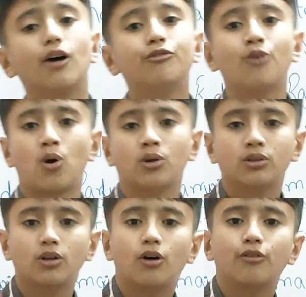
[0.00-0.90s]
are
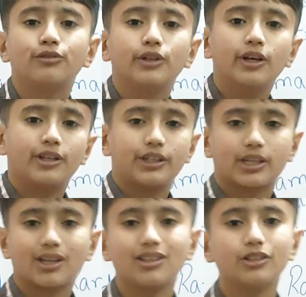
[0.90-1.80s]
fond of
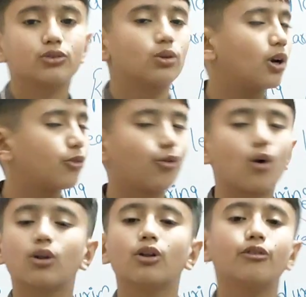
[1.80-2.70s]
learning English or are
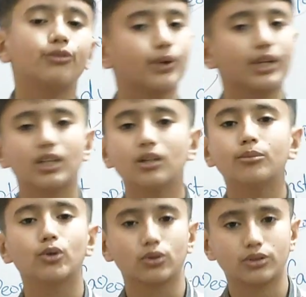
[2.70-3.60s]
fond of
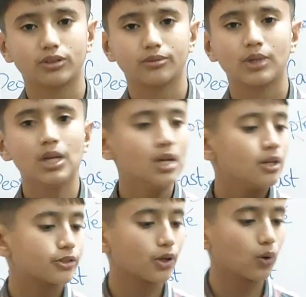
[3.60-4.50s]
reading books.
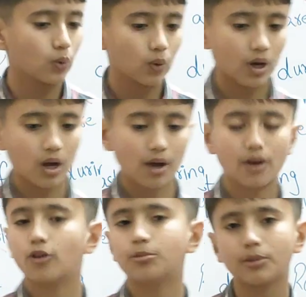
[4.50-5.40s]
So,
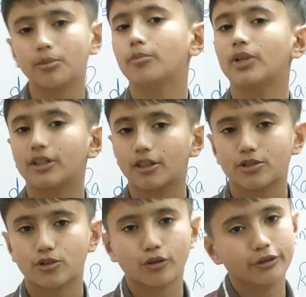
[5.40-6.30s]
hope you people
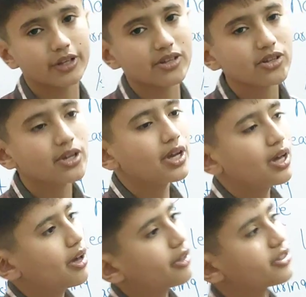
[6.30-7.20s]
understood this.
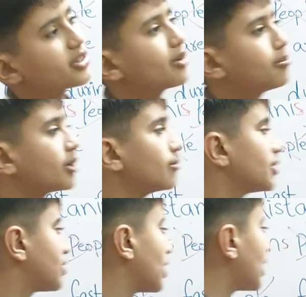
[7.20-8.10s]
This is a big
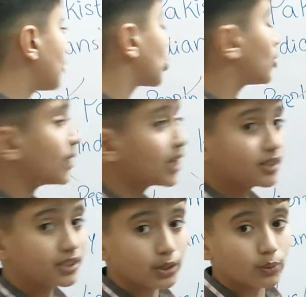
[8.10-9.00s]
mistake. I'm going to
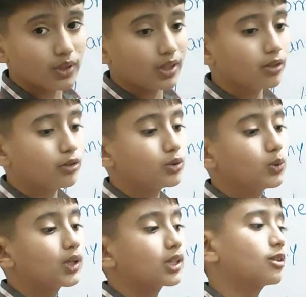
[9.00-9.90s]
make a sequel
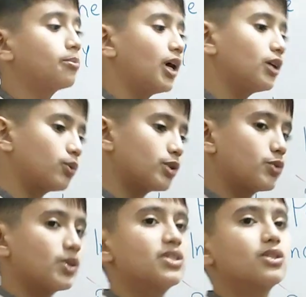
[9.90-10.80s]
to another part,
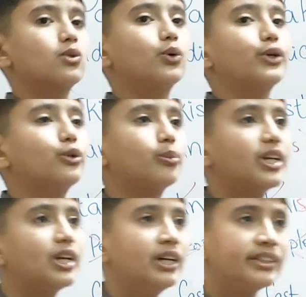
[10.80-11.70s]
which is going to
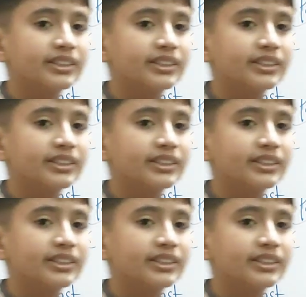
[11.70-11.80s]
be